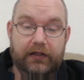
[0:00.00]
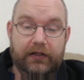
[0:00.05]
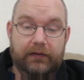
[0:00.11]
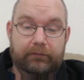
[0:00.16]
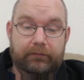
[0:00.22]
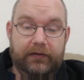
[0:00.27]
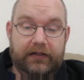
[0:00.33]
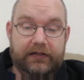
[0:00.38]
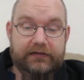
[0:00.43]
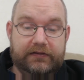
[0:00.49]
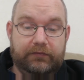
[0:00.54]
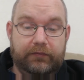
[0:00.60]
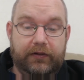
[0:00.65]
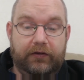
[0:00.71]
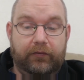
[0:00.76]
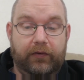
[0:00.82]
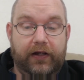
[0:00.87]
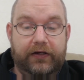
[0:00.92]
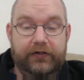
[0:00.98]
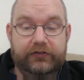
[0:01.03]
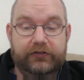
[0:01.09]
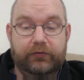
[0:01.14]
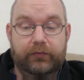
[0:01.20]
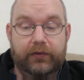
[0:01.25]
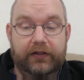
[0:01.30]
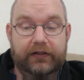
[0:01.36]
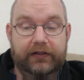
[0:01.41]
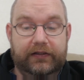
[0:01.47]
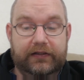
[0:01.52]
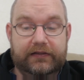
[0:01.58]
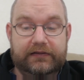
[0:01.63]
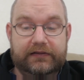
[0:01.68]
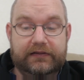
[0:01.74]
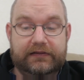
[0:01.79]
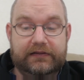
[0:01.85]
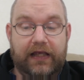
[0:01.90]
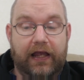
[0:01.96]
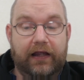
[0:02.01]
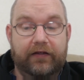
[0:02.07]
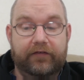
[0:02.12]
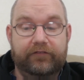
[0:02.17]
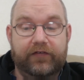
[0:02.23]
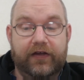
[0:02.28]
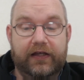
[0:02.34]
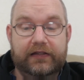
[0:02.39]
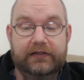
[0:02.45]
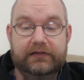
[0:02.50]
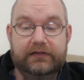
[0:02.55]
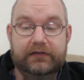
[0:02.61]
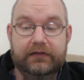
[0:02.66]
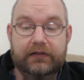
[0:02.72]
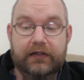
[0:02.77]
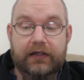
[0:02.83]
because it requires a willingness to sacrifice